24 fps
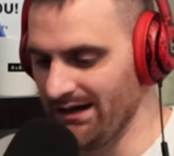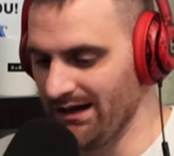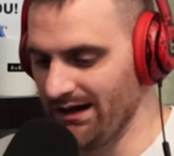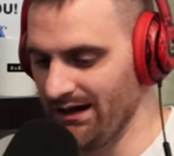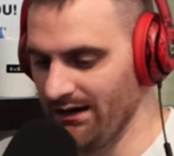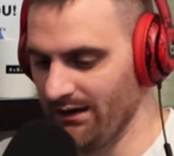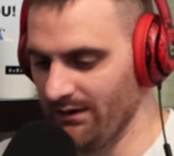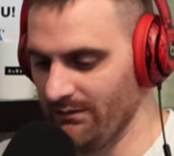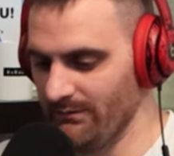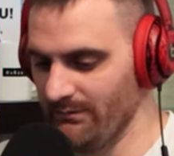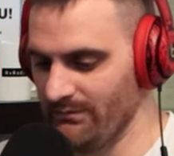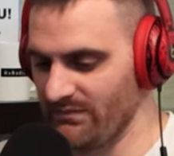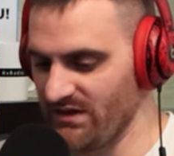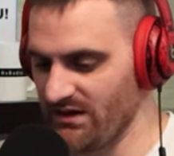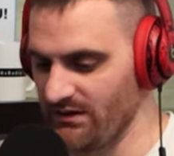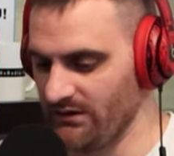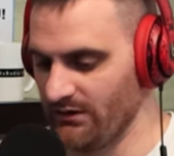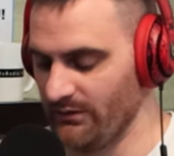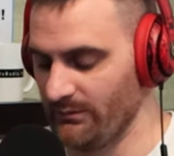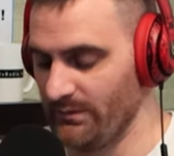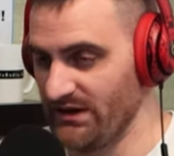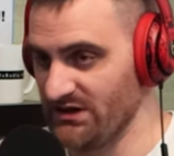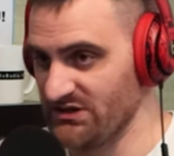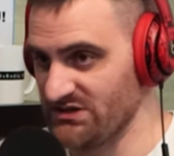Um, you
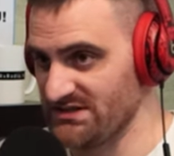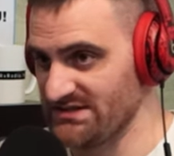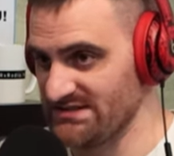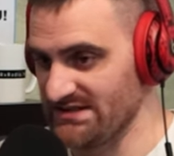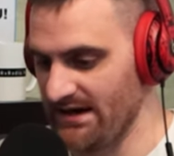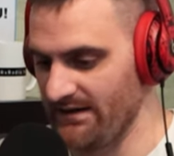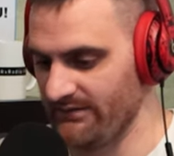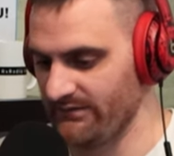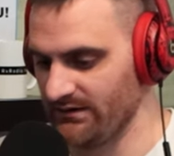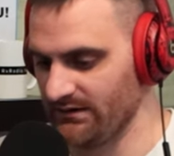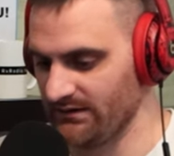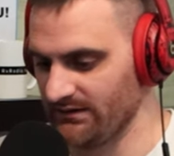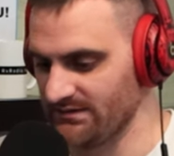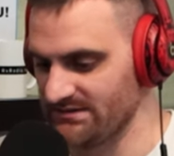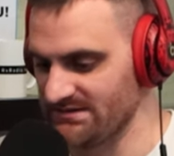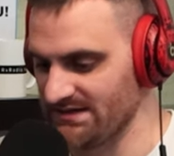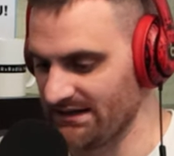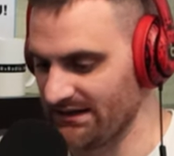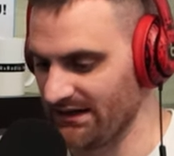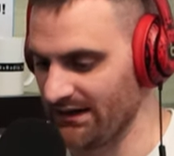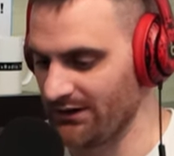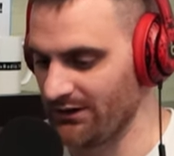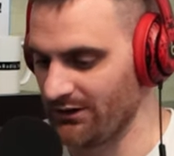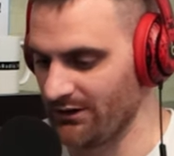know, patients having
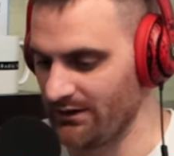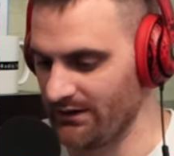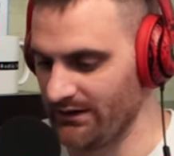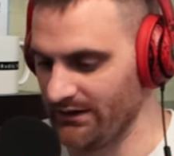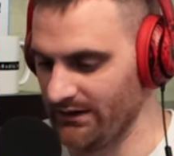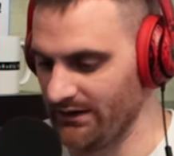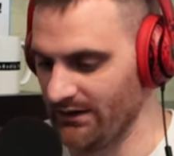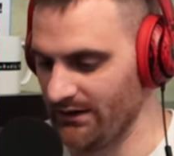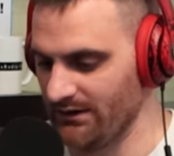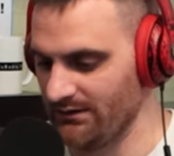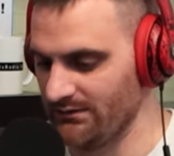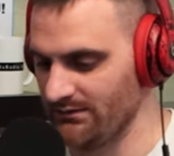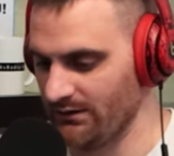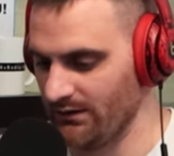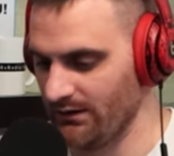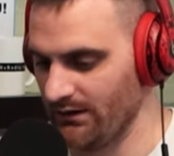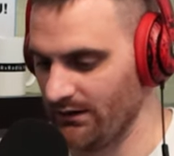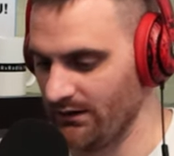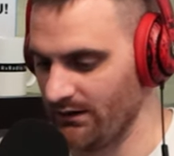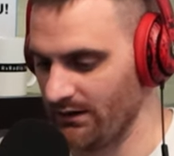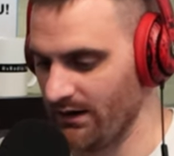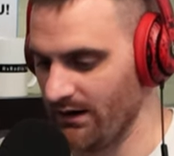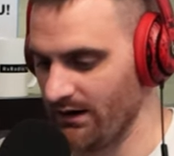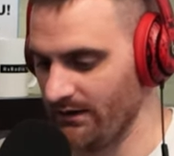tachycardia
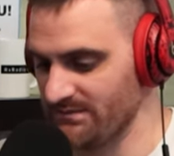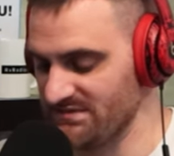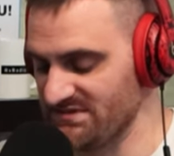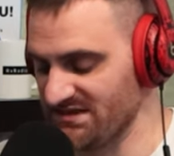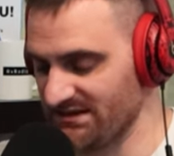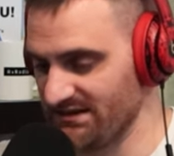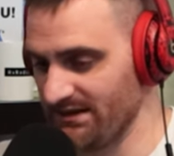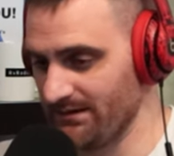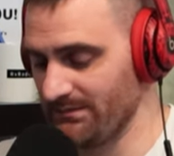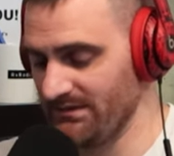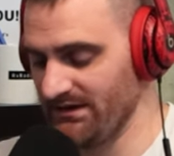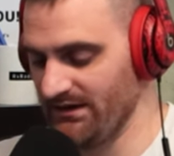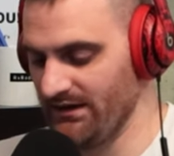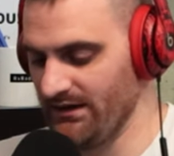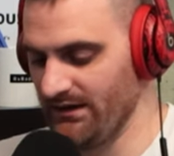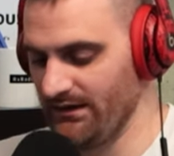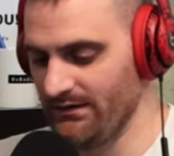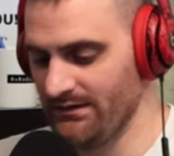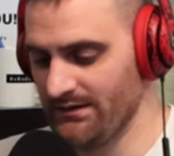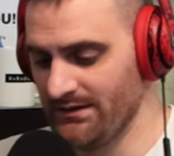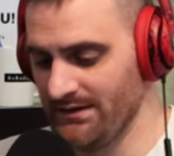or um, tachypnea,